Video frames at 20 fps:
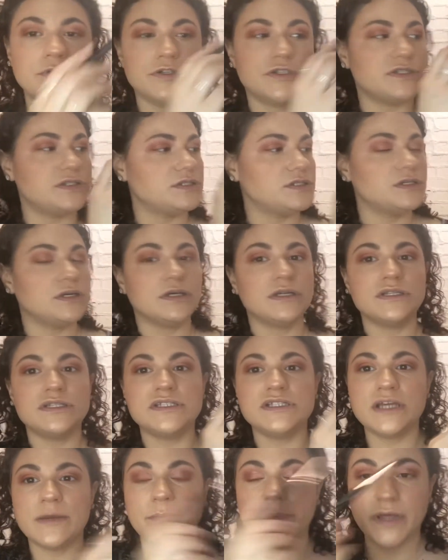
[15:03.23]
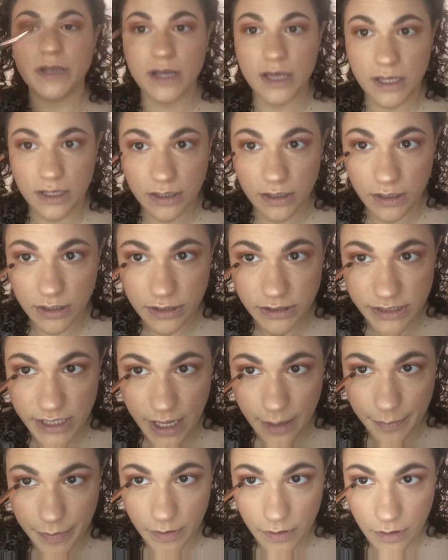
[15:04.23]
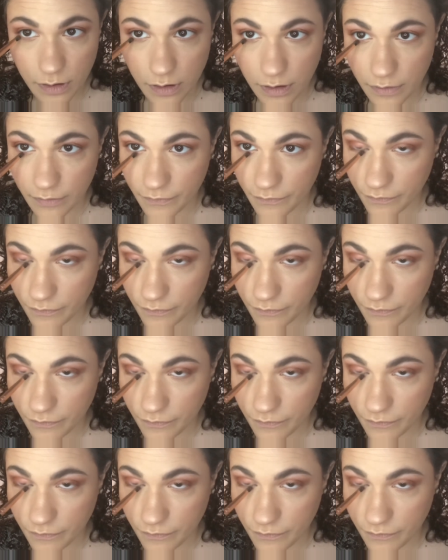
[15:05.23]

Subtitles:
Just dip it in, tap it off.